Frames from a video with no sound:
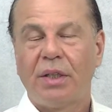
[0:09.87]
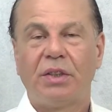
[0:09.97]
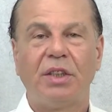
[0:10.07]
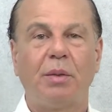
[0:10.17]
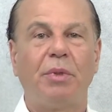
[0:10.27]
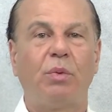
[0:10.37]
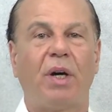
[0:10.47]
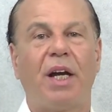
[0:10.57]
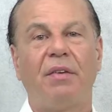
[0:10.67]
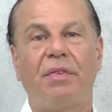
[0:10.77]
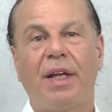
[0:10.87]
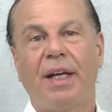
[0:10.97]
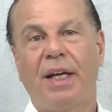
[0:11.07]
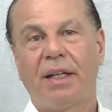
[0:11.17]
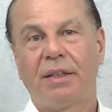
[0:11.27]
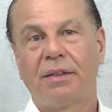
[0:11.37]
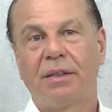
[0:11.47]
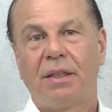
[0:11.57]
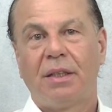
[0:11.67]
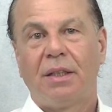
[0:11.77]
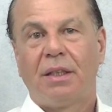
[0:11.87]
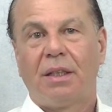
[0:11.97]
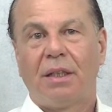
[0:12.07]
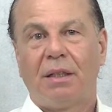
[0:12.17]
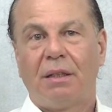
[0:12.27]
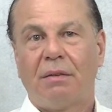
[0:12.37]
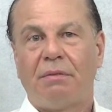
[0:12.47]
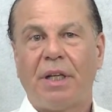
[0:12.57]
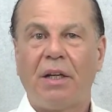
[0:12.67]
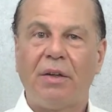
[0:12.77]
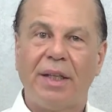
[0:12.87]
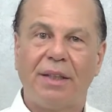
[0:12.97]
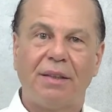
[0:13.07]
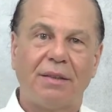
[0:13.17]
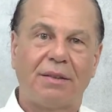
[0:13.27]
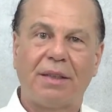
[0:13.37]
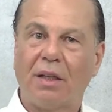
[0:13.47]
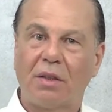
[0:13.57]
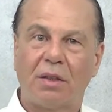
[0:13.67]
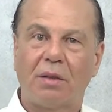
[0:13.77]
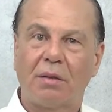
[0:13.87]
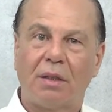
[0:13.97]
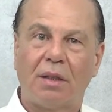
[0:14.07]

She's a midwife that has a very stellar